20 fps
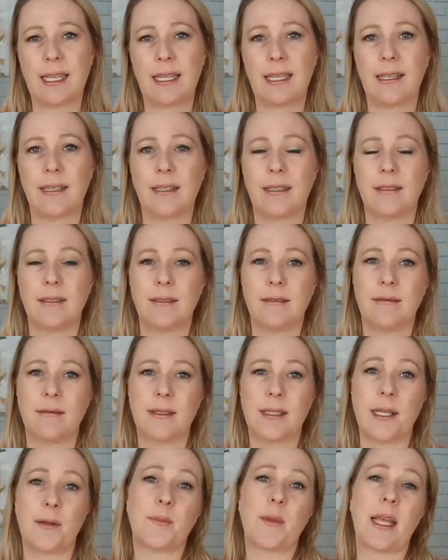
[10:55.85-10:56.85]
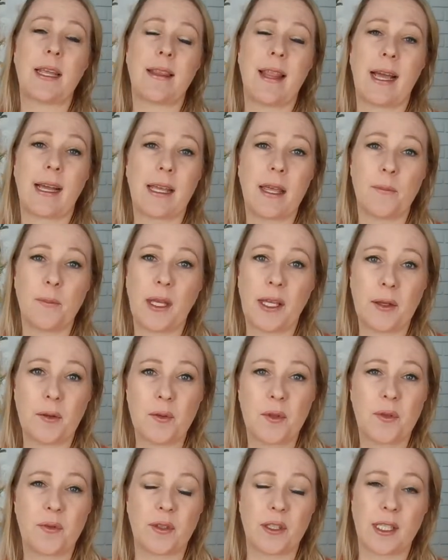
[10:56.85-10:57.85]
in something that can be
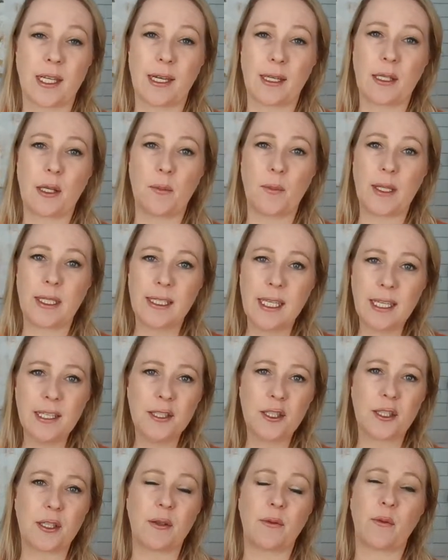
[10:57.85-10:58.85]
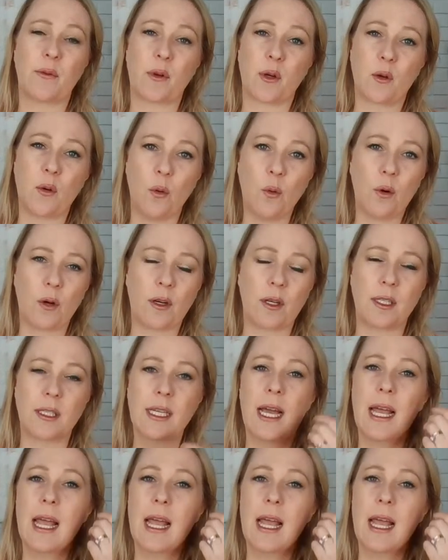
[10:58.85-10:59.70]
used for documentation for court